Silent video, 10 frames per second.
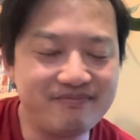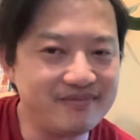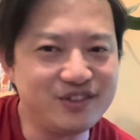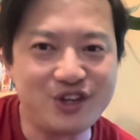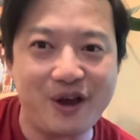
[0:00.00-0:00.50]

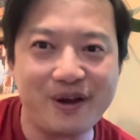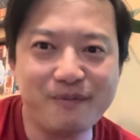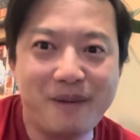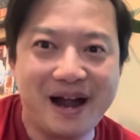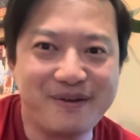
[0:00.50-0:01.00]

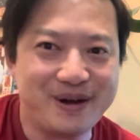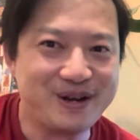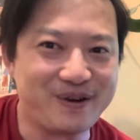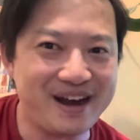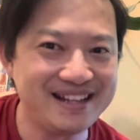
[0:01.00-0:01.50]
sharing my
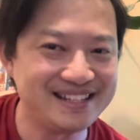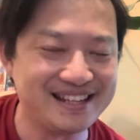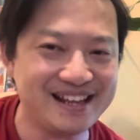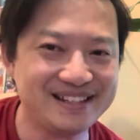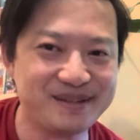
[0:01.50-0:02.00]
regrets,
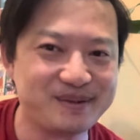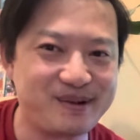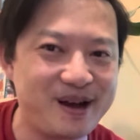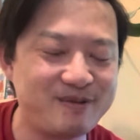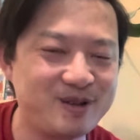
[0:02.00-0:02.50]
then
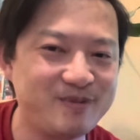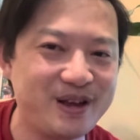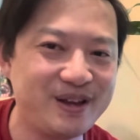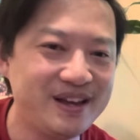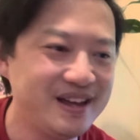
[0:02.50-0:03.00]
subscribe to
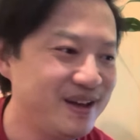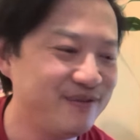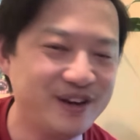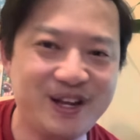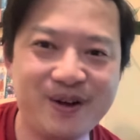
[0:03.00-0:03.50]
my
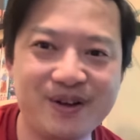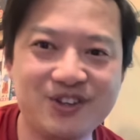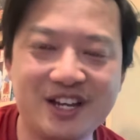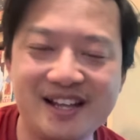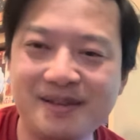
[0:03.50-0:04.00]
video and
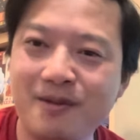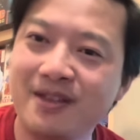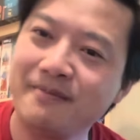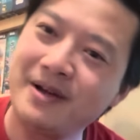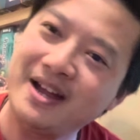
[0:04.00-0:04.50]
check out some
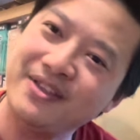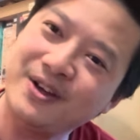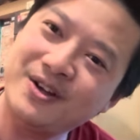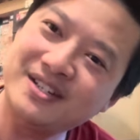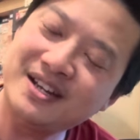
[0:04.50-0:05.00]
of my other
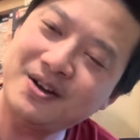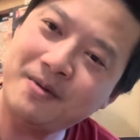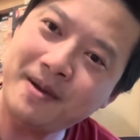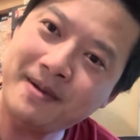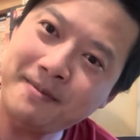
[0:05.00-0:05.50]
content on
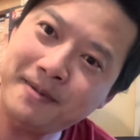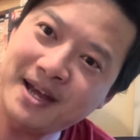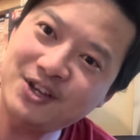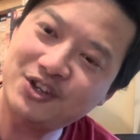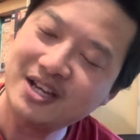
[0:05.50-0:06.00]
my main
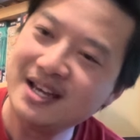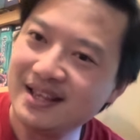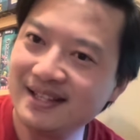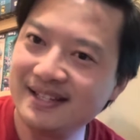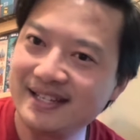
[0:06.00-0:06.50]
page.
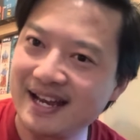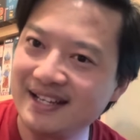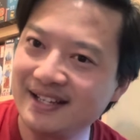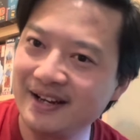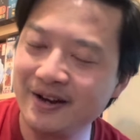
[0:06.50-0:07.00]
This is Danny
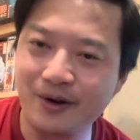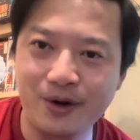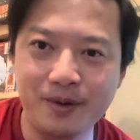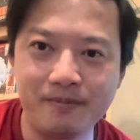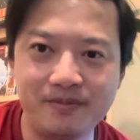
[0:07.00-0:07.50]
saying it. I
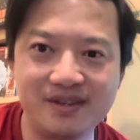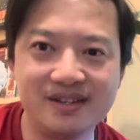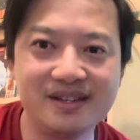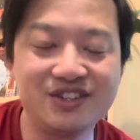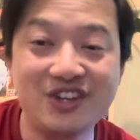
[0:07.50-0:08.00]
hope
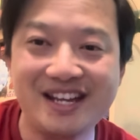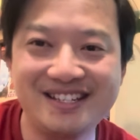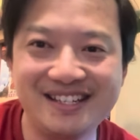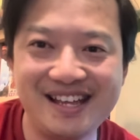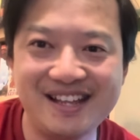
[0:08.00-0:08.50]
to chat to
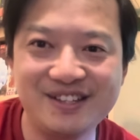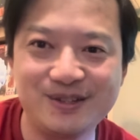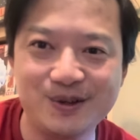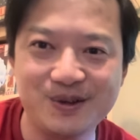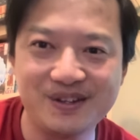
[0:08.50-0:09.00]
you again
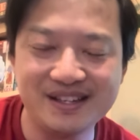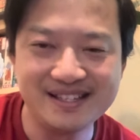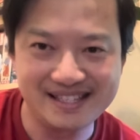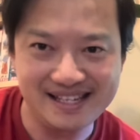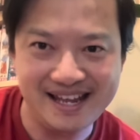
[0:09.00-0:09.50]
soon.
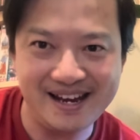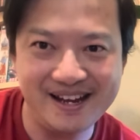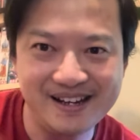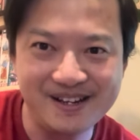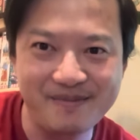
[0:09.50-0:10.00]
See you later.
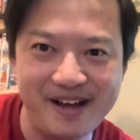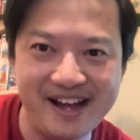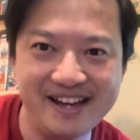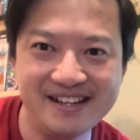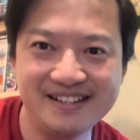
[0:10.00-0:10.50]
Goodbye.